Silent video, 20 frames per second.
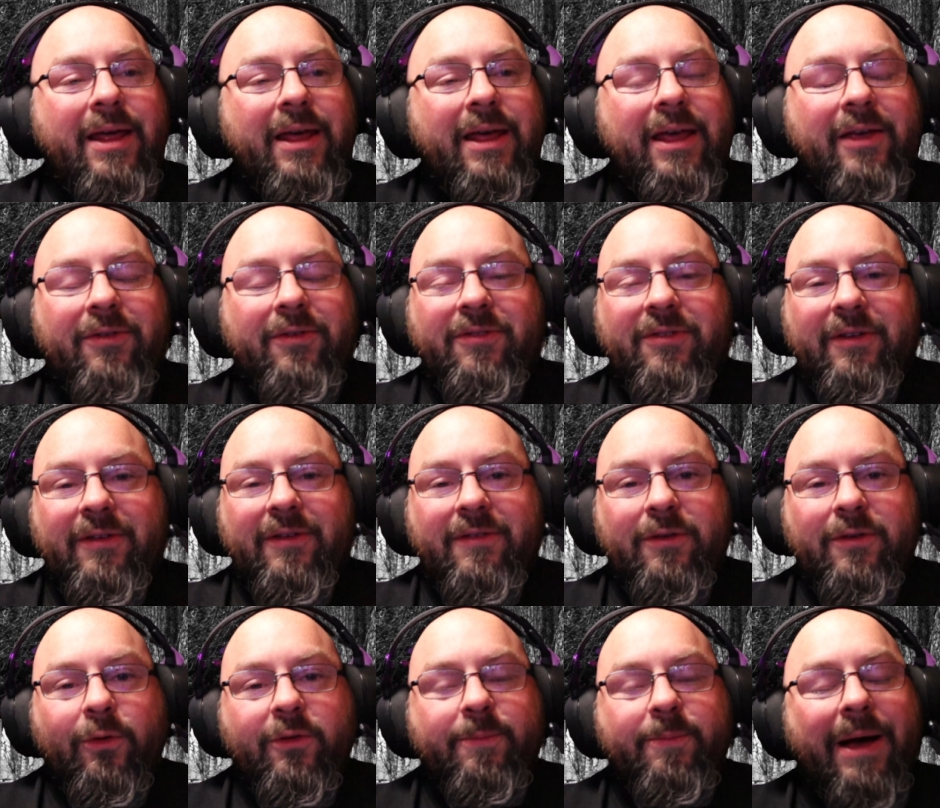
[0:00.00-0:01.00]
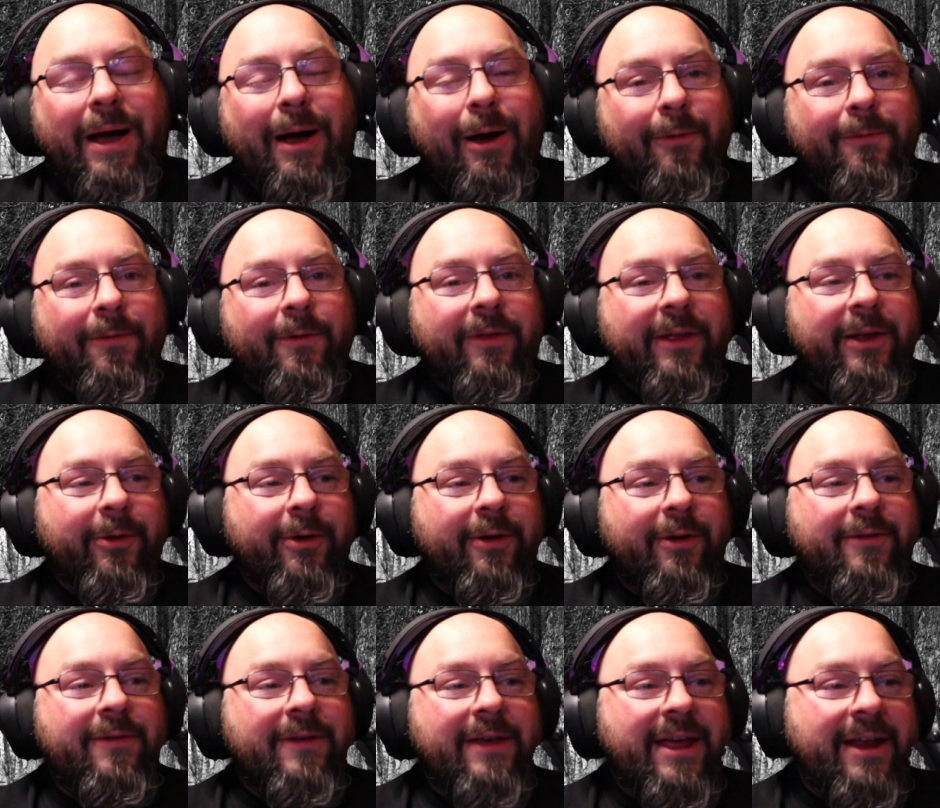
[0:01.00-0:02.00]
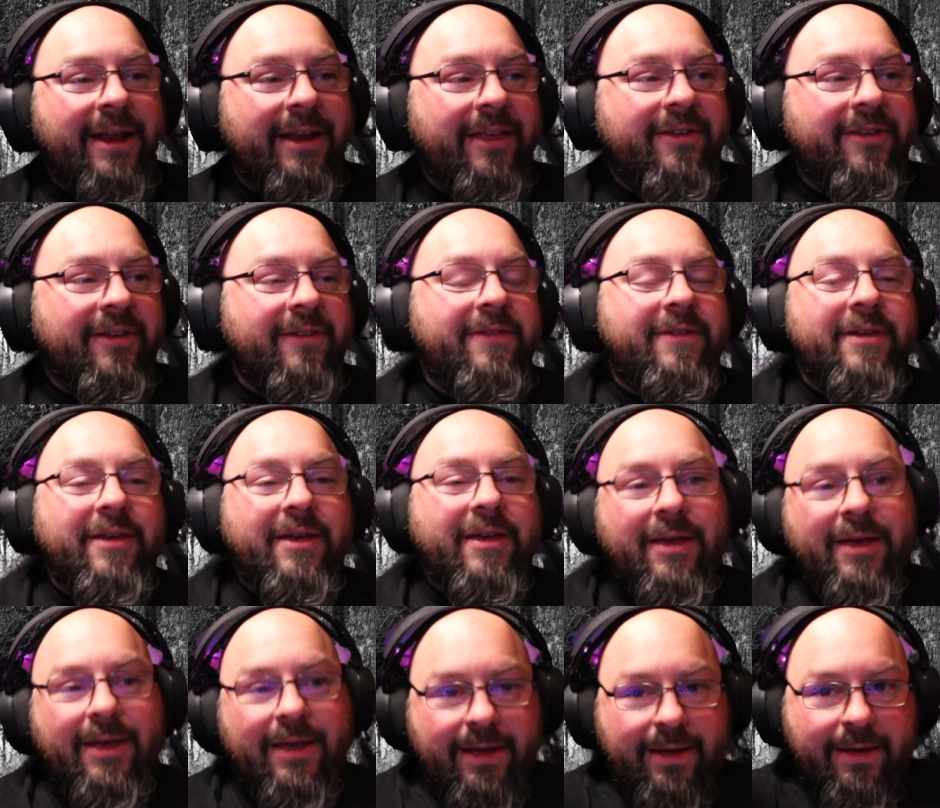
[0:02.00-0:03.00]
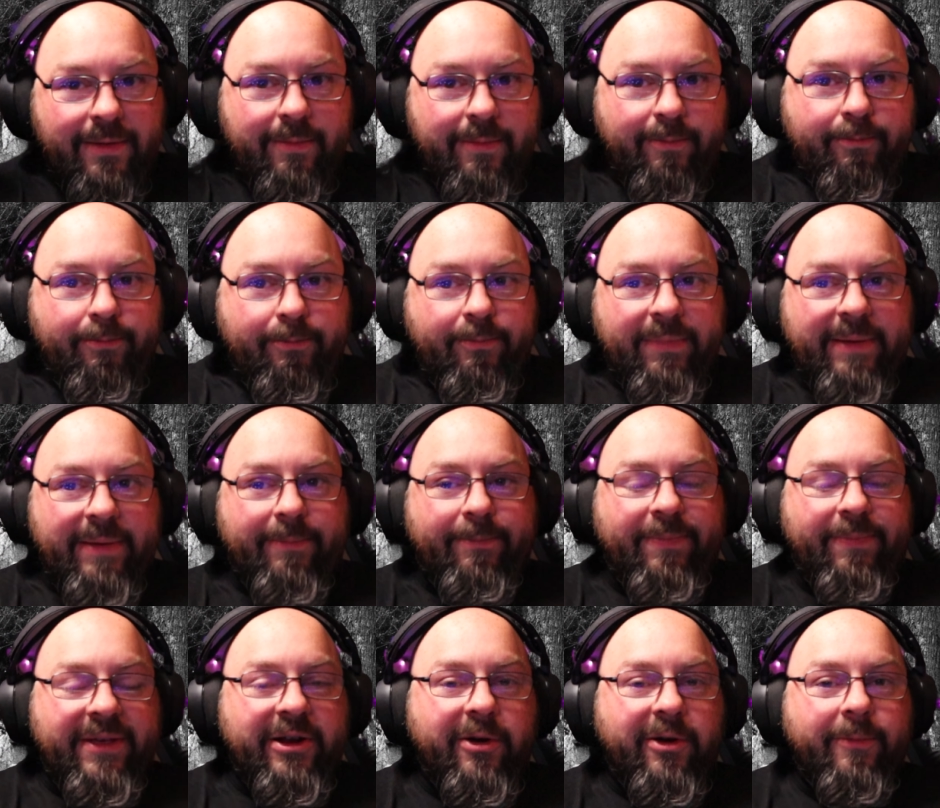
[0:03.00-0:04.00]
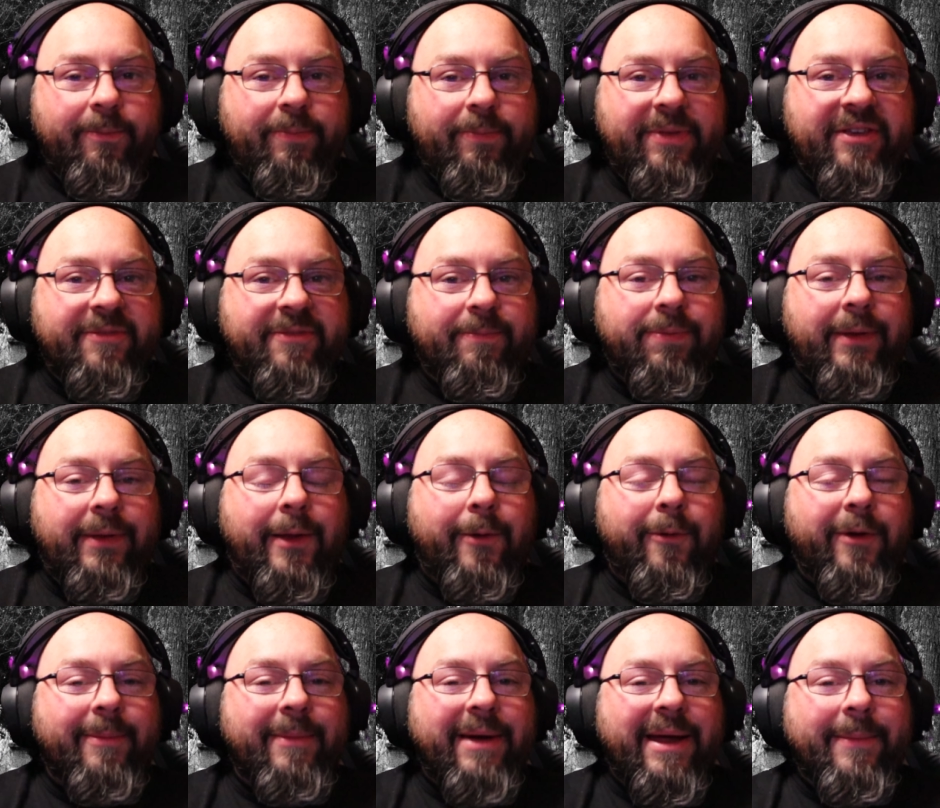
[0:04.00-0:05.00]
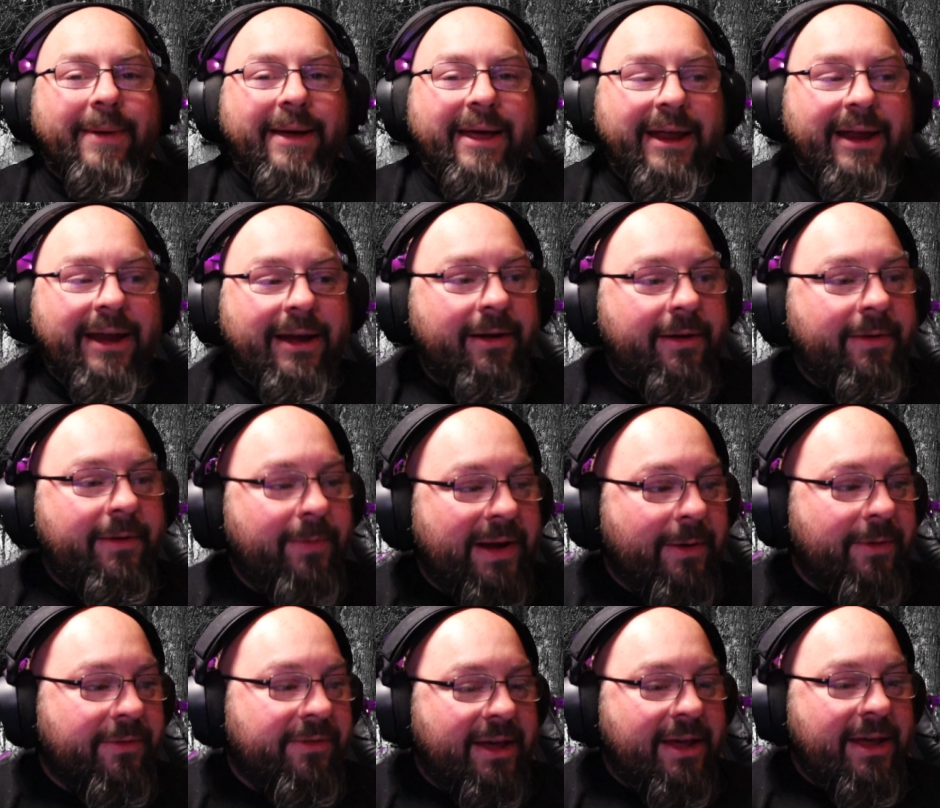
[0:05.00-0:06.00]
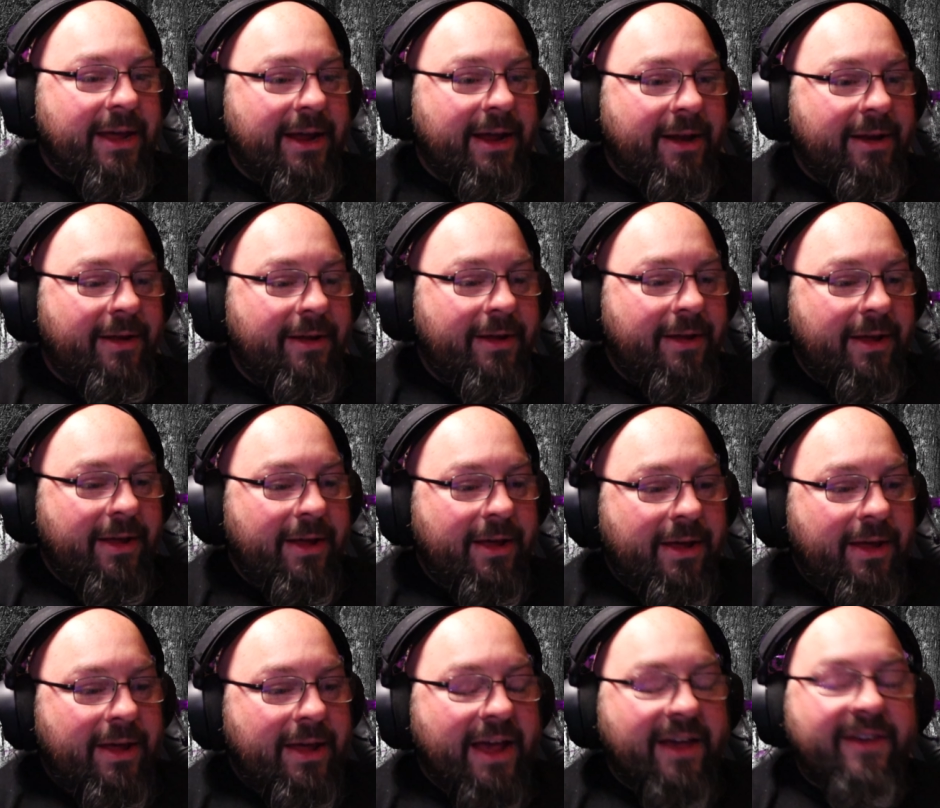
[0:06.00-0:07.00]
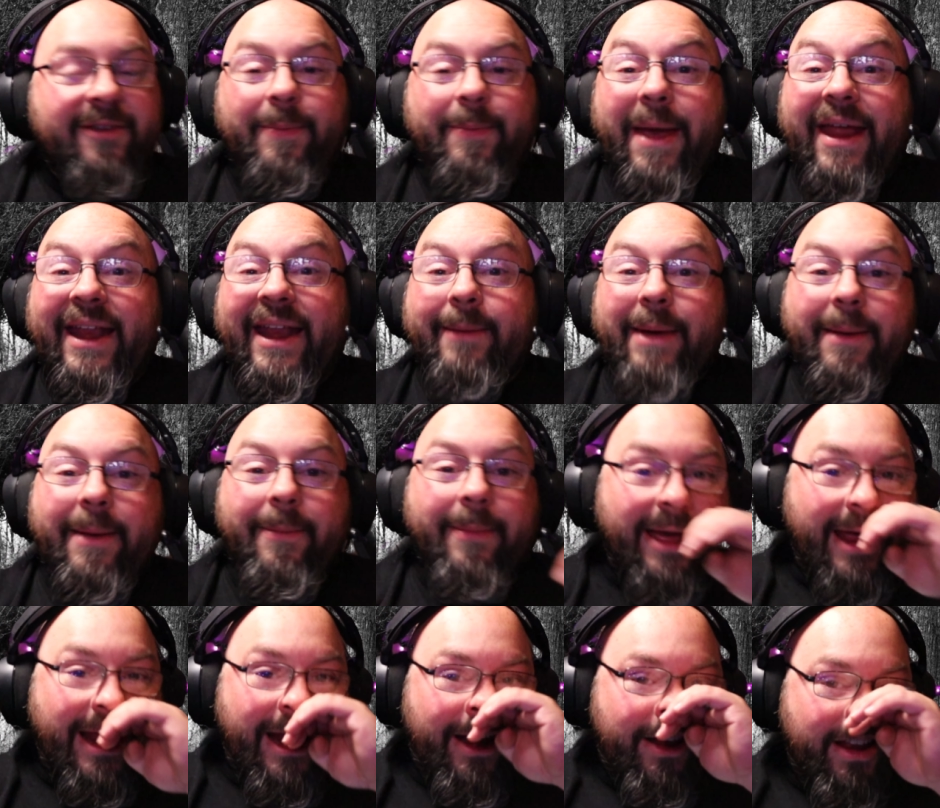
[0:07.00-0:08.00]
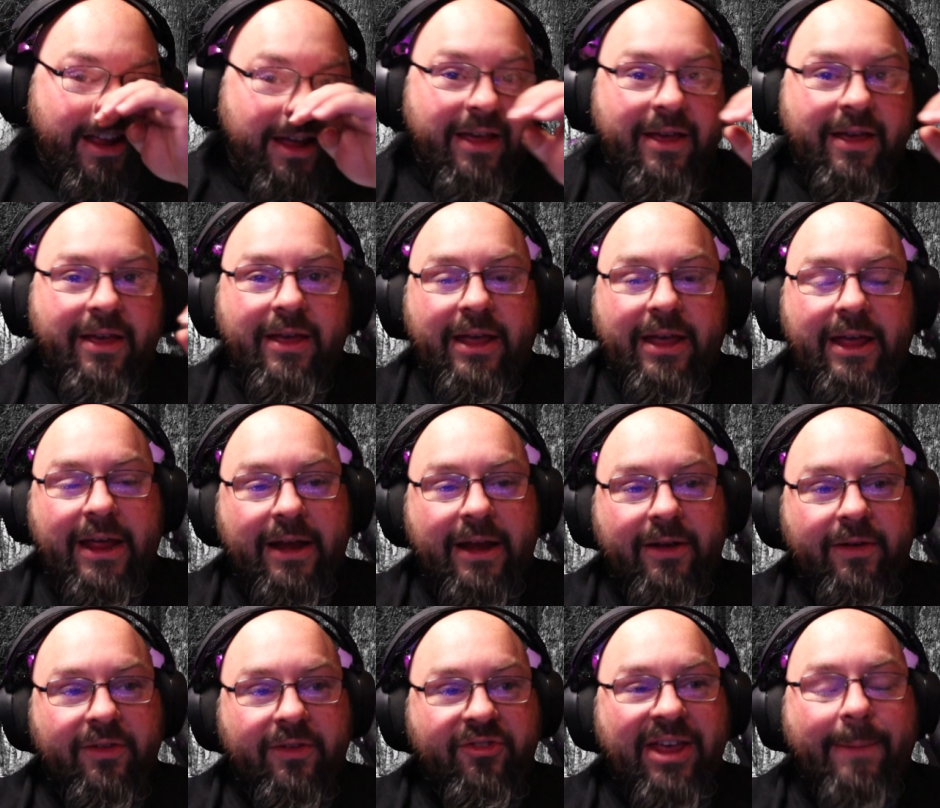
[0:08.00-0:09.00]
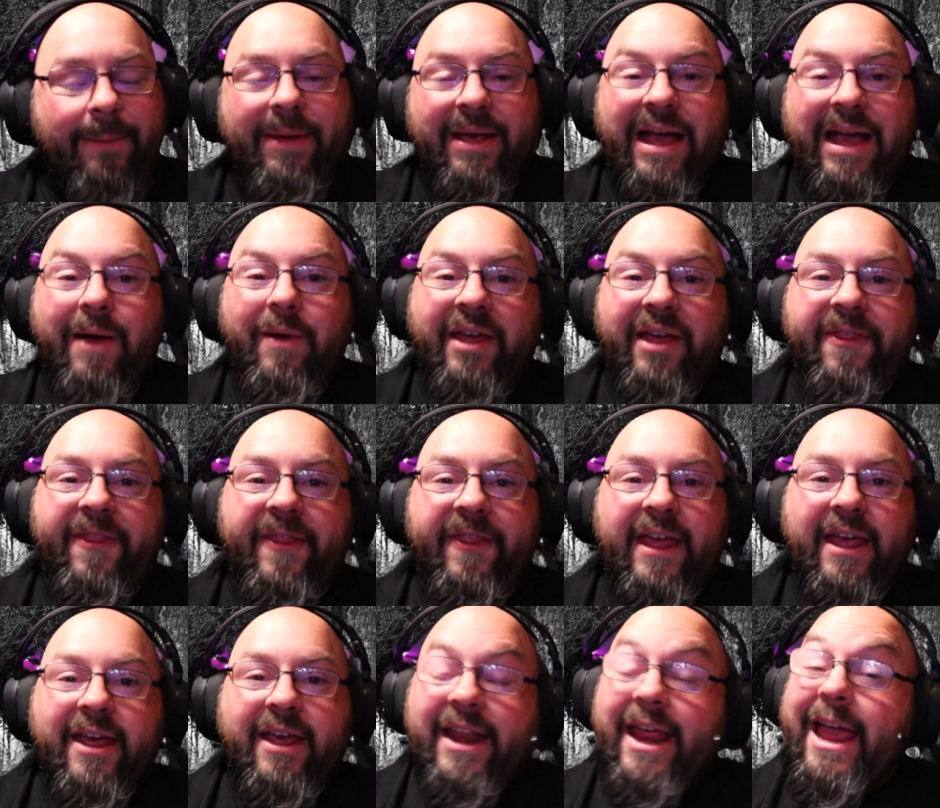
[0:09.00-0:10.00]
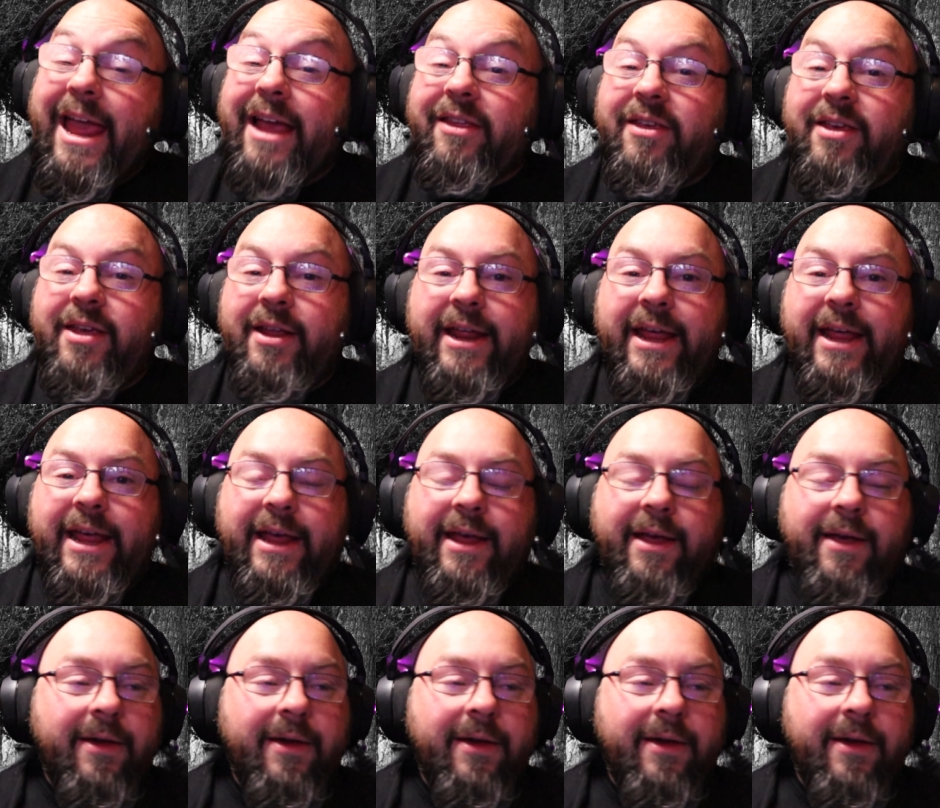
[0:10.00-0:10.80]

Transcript: is just those powerful lyrics, and it just, it, you know, just blowing my mind when I was a kid, expanding my mind and shaping how I think and act today.